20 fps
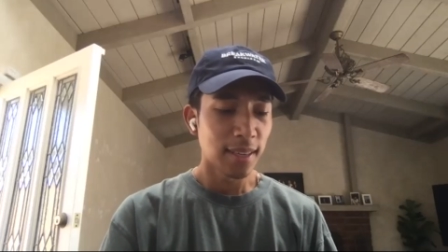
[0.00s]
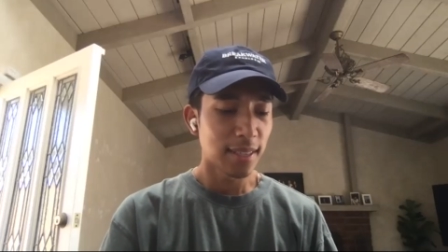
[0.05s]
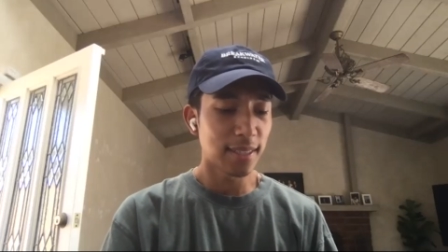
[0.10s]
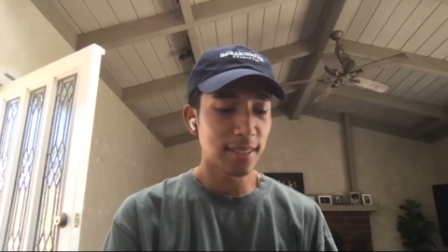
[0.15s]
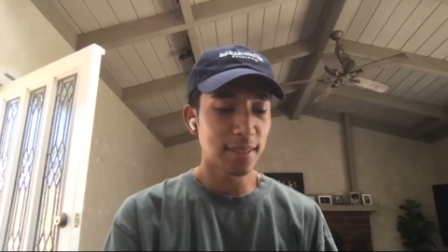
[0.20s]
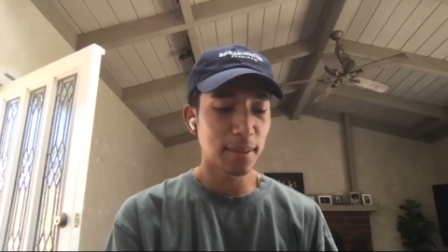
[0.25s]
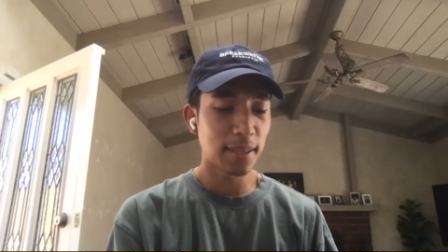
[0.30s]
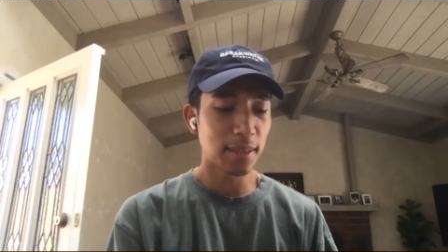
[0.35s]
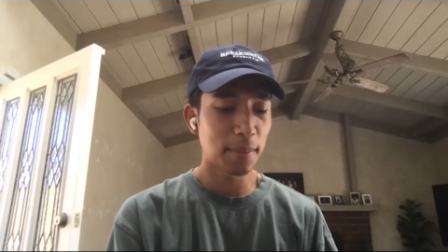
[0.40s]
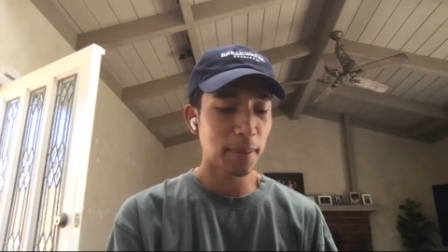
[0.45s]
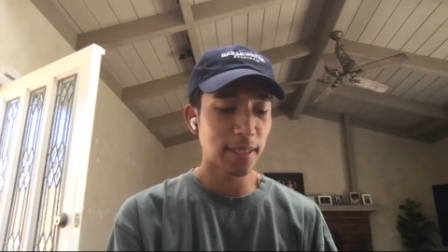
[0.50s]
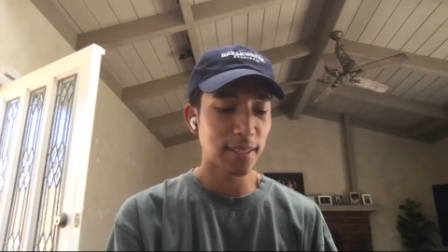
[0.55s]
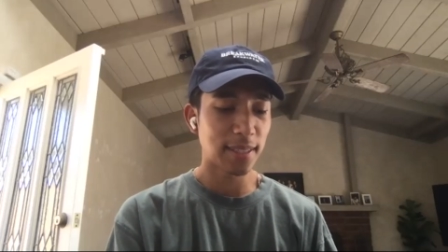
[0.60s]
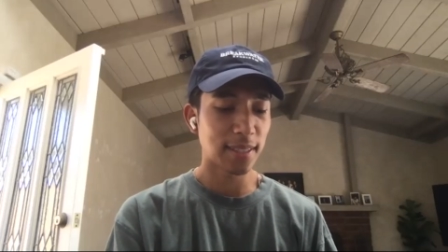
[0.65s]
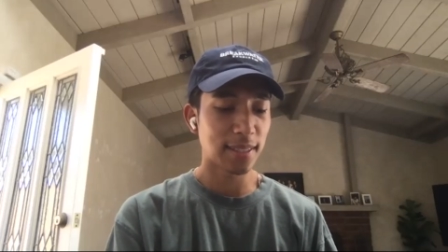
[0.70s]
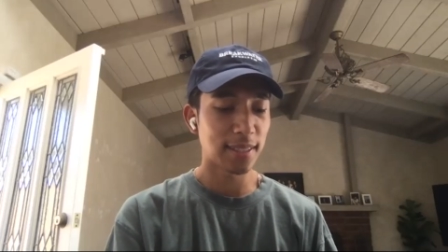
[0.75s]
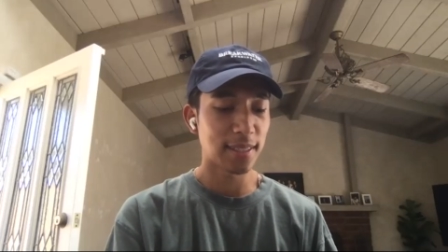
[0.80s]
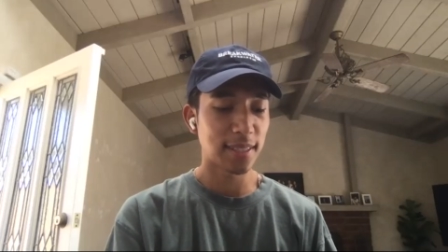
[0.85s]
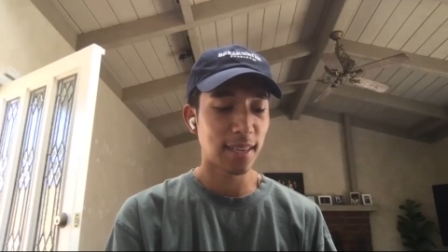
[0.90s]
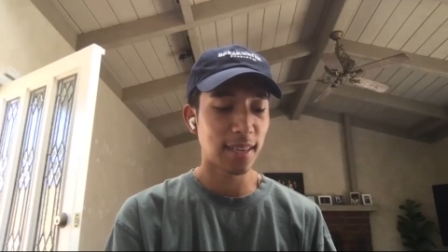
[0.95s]
he
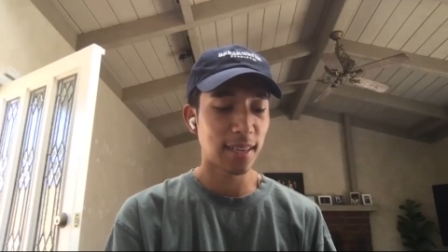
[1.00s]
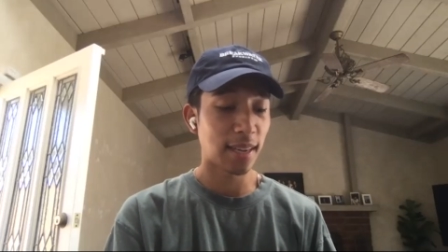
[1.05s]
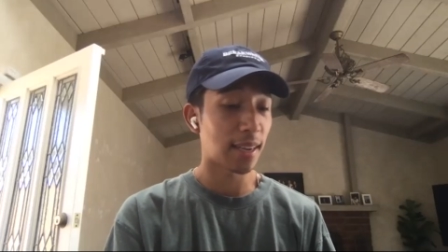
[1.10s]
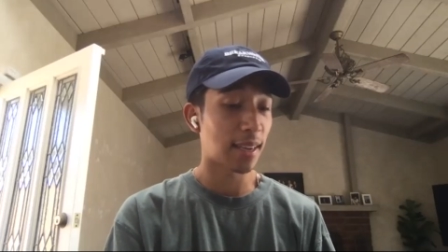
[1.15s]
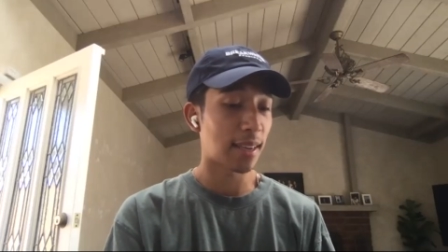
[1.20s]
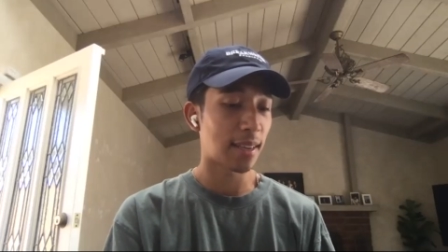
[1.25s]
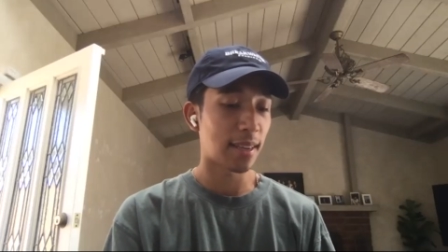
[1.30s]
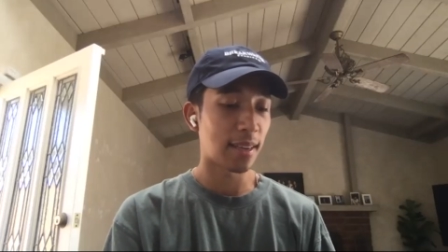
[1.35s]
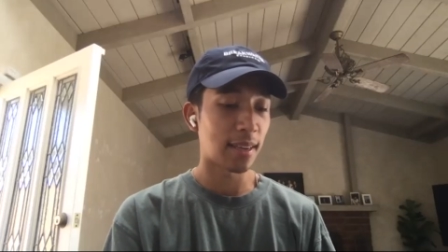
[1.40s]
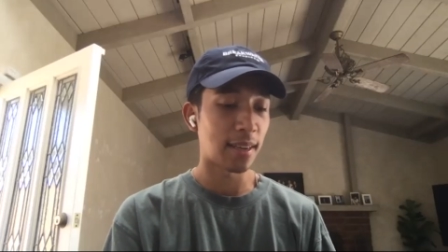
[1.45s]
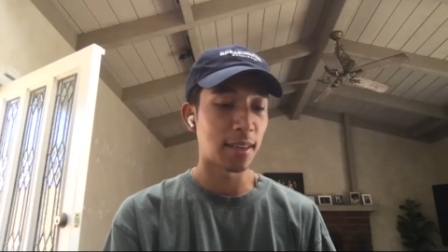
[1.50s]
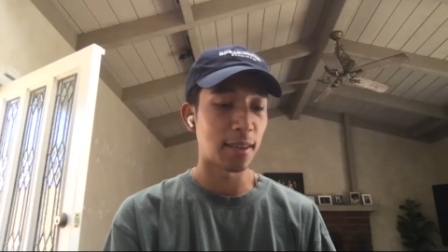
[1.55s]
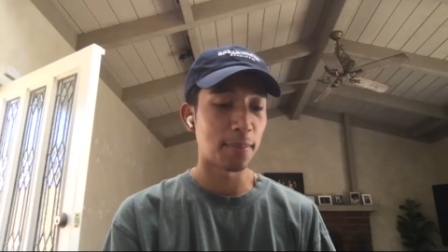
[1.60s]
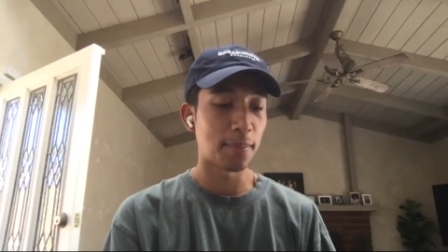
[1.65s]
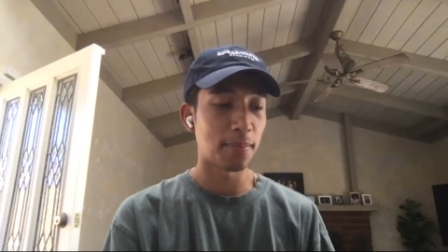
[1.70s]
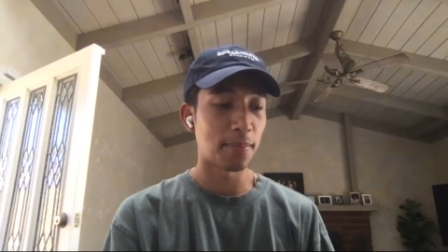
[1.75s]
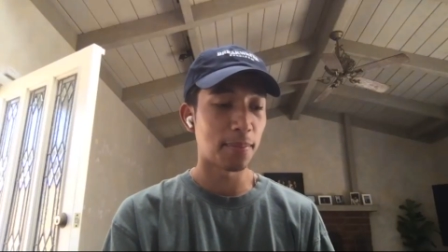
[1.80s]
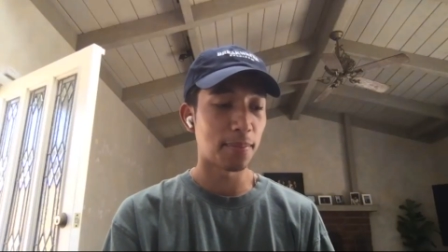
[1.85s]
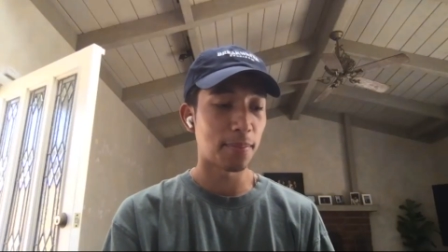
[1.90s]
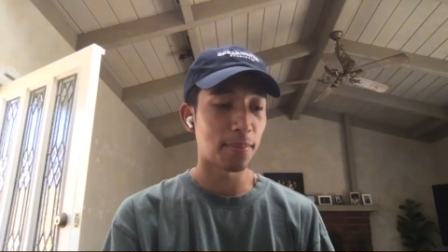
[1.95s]
basically said, like,
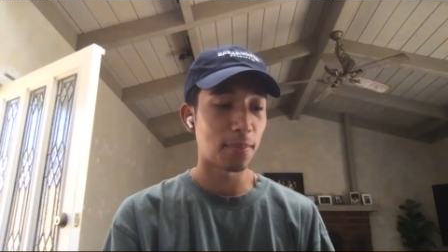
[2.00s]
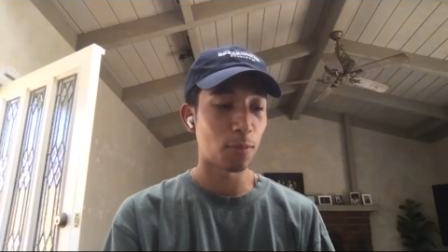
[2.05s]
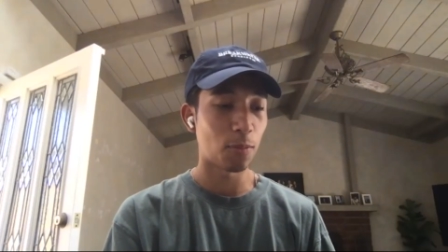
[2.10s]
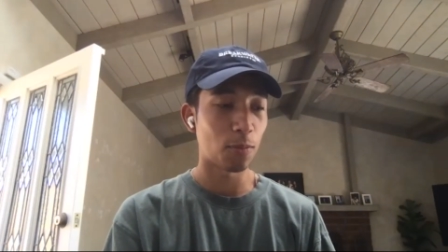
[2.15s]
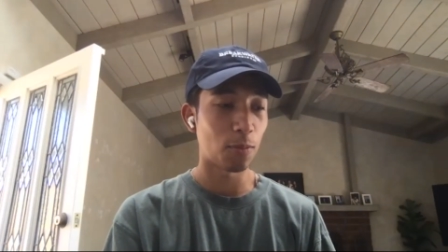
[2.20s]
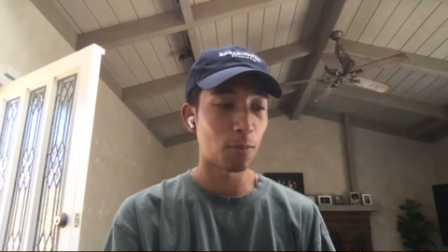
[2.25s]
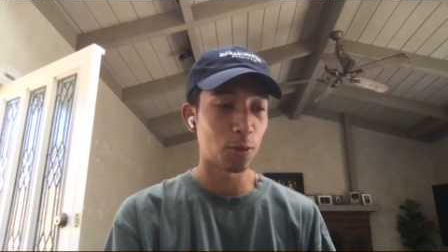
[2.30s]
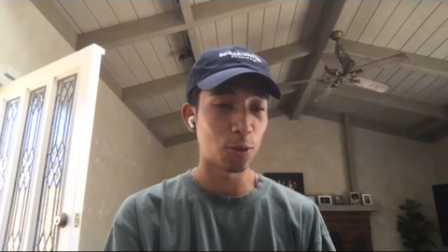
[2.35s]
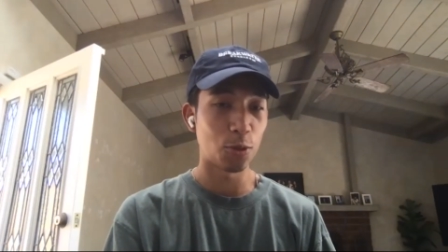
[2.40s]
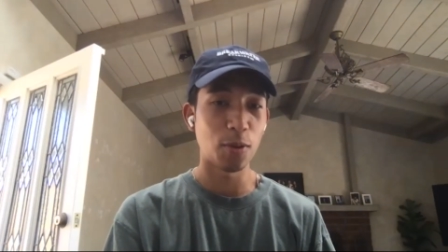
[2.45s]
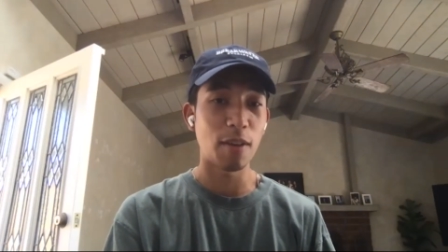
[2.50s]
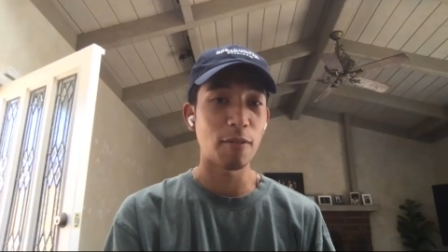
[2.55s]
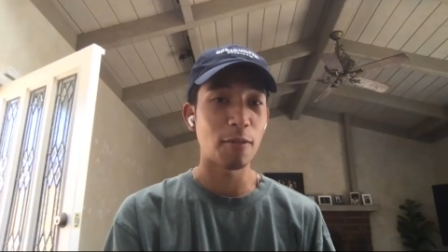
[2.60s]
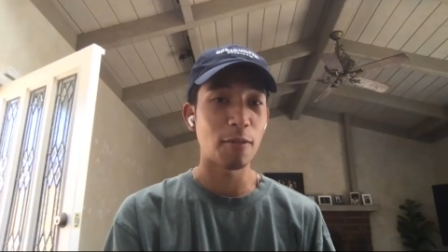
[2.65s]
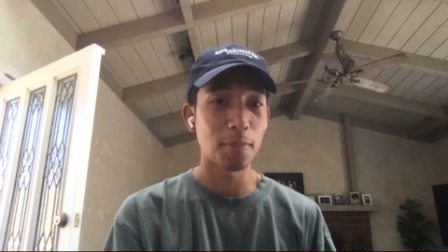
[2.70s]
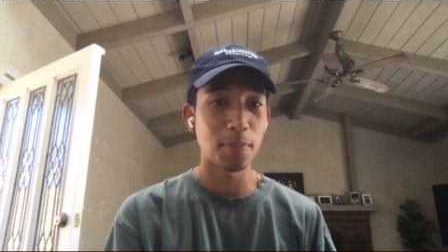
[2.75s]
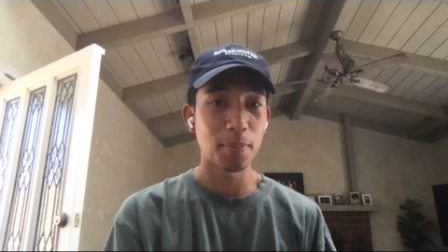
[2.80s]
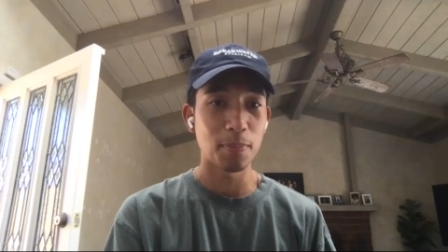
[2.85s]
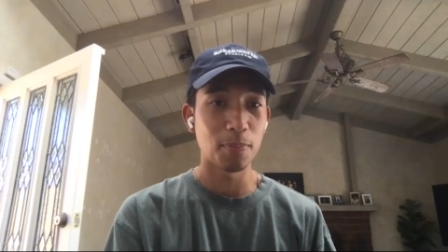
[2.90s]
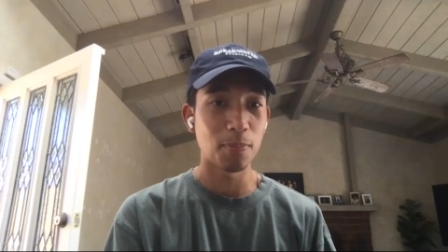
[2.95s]
would you
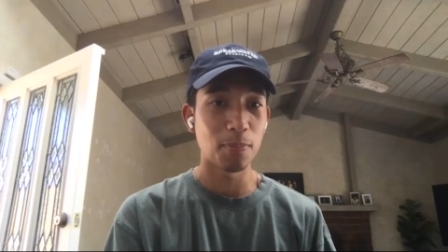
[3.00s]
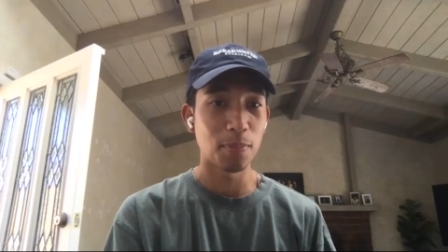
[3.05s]
ever